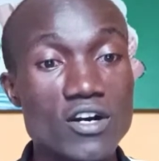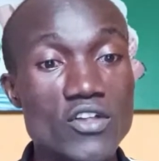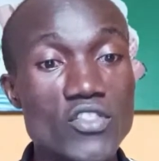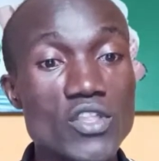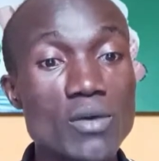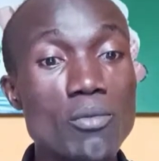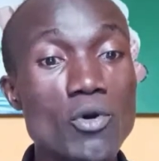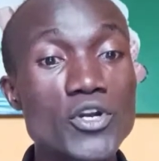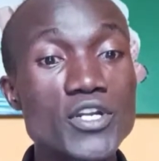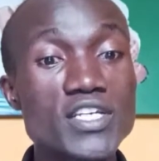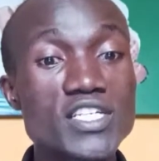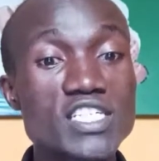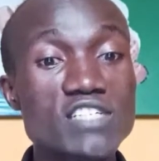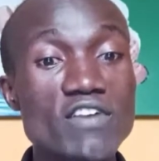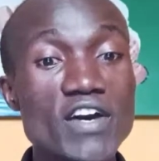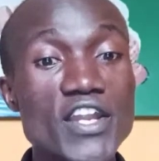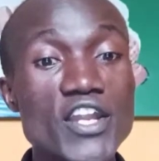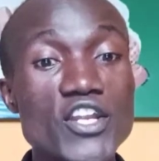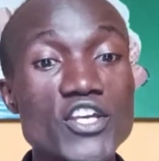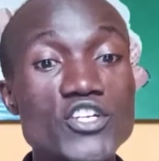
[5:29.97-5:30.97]
The body is
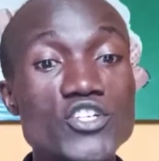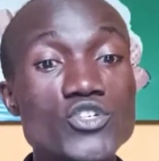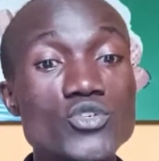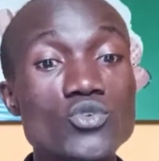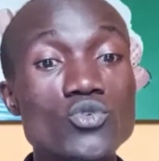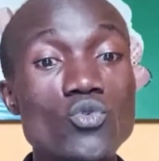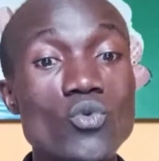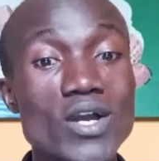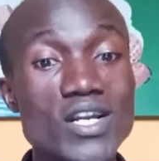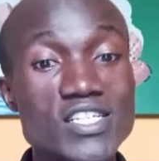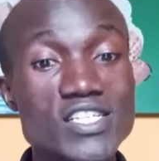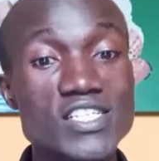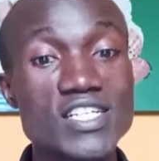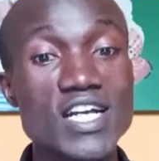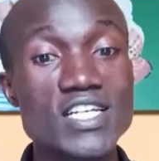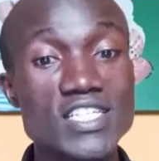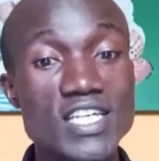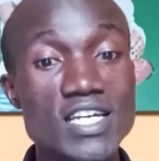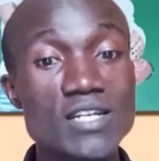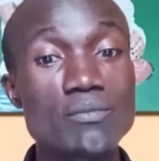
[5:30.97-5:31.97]
divided into
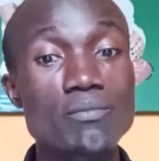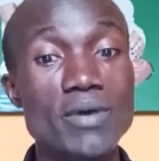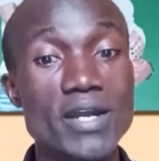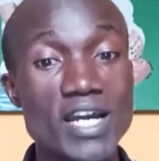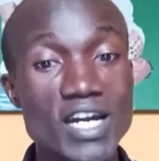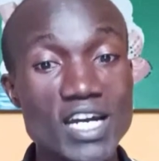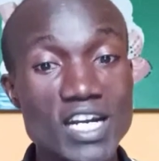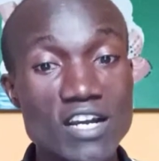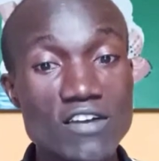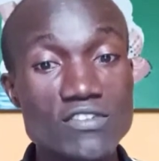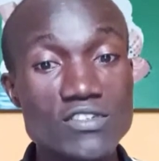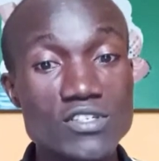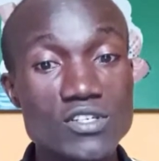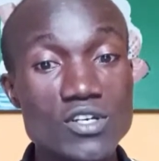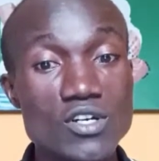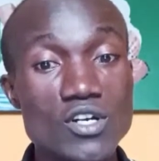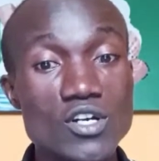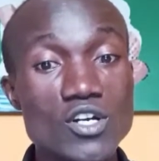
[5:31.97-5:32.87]
well-structured paragraphs,